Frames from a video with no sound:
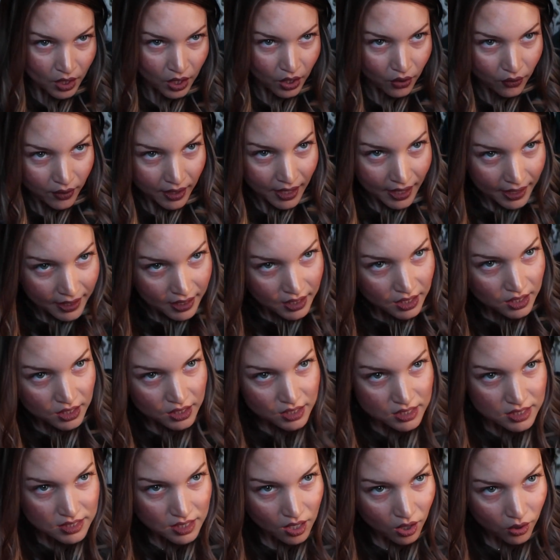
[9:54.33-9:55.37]
Okay,
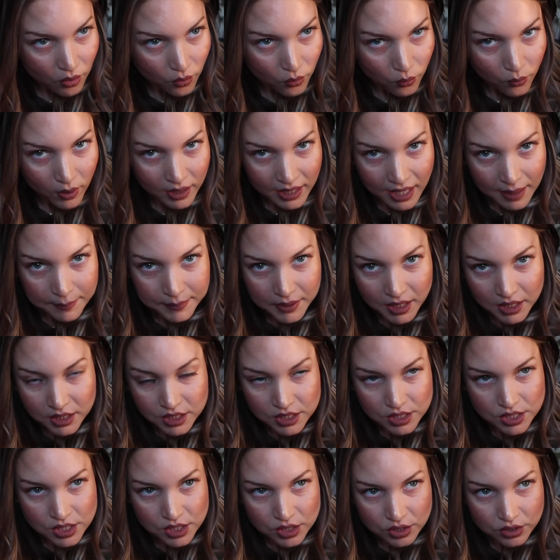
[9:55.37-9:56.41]
so what I'm
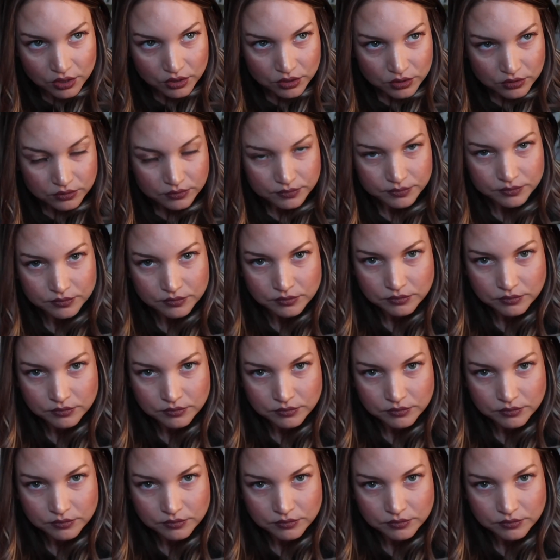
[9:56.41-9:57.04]
gonna do,